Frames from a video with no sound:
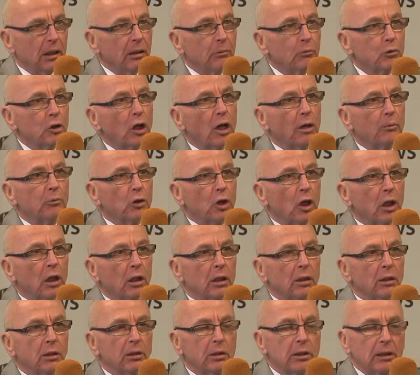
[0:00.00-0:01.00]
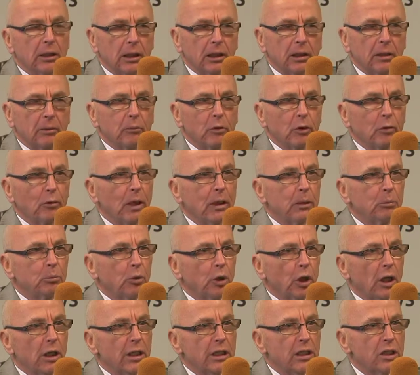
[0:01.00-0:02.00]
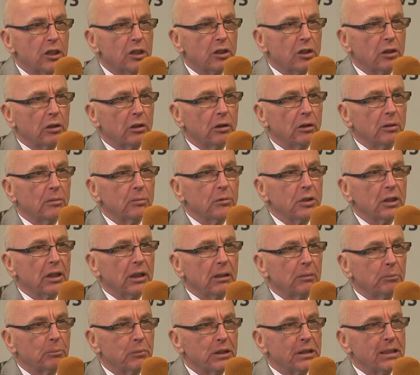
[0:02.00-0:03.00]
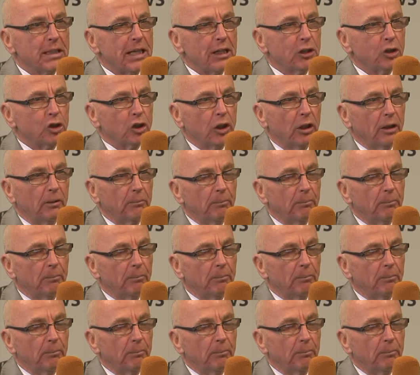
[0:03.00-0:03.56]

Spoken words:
them top dollar, get them the right price, terms, and possession.